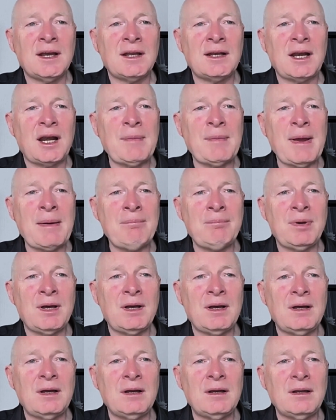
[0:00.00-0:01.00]
And I
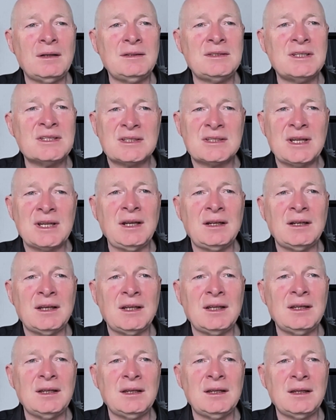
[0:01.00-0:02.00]
remember
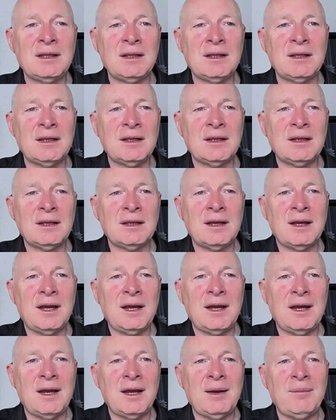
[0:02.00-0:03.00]
distinctly,
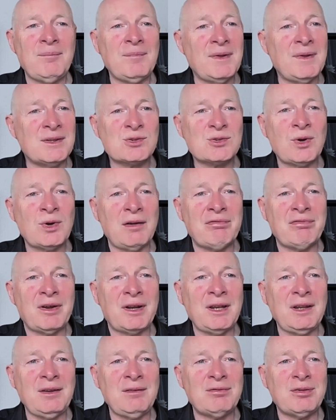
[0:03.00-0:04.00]
it's quite
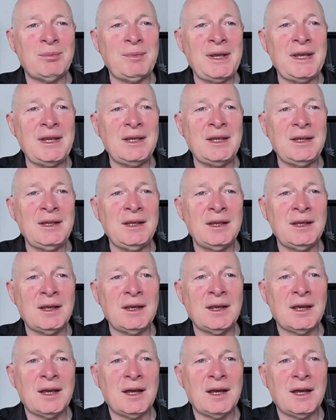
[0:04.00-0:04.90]
funny for me,